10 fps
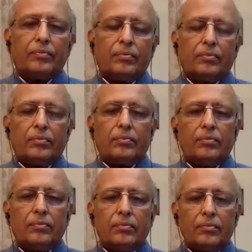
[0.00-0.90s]

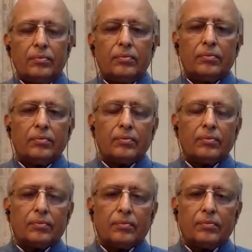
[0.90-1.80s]

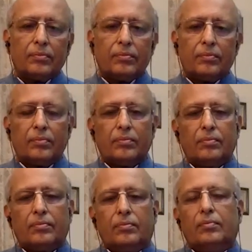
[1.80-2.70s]

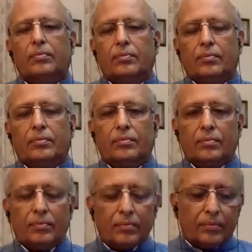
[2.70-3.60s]

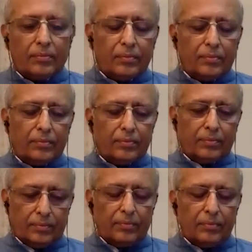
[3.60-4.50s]

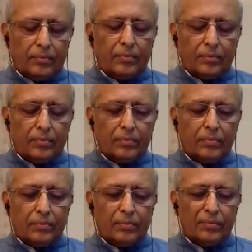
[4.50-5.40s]

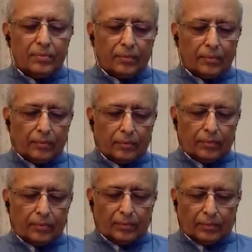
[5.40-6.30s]

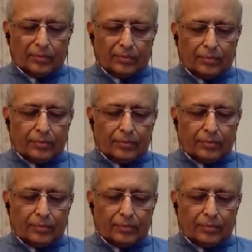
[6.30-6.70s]
No words are spoken by the person on screen.